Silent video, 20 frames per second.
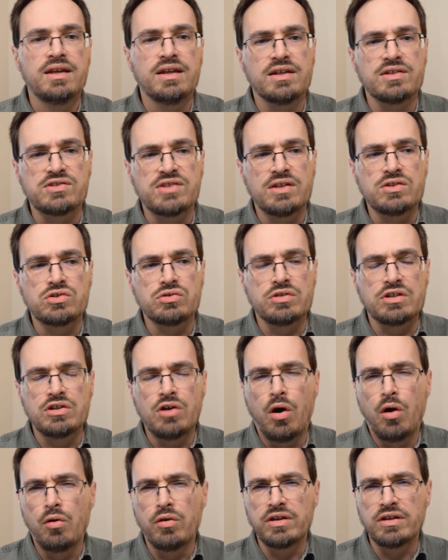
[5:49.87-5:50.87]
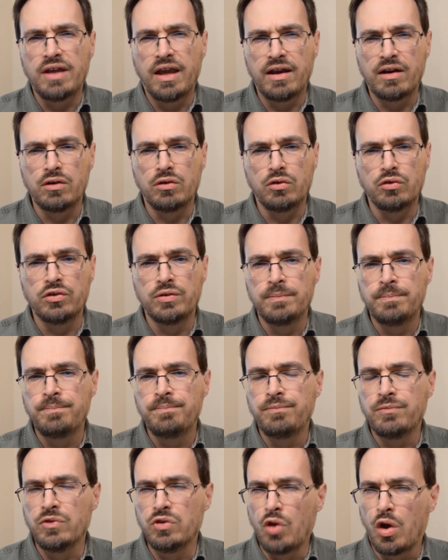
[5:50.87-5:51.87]
essentially calling Harold
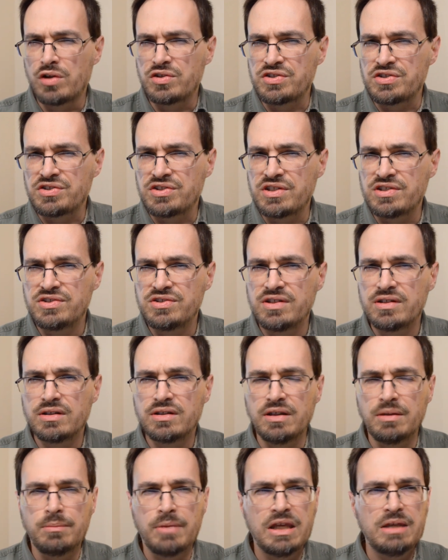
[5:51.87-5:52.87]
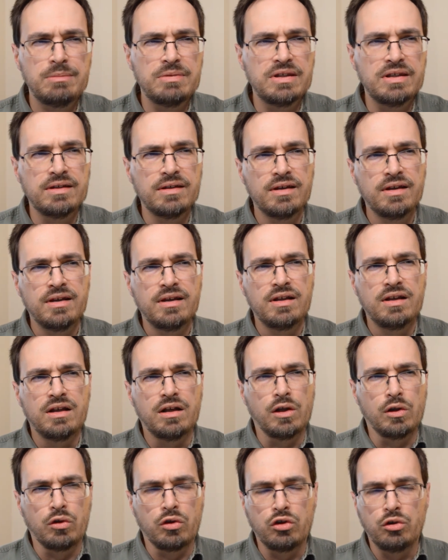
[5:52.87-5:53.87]
narcissistic and maybe
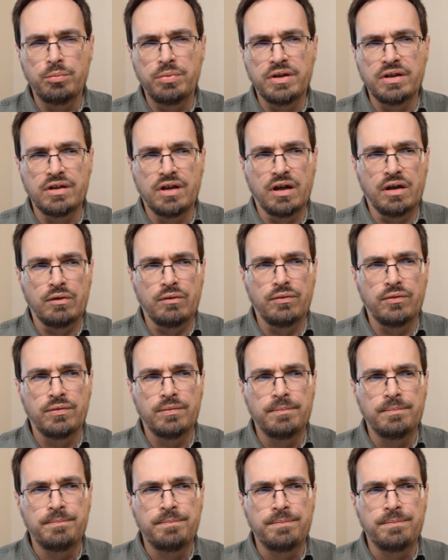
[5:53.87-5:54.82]
a little bit of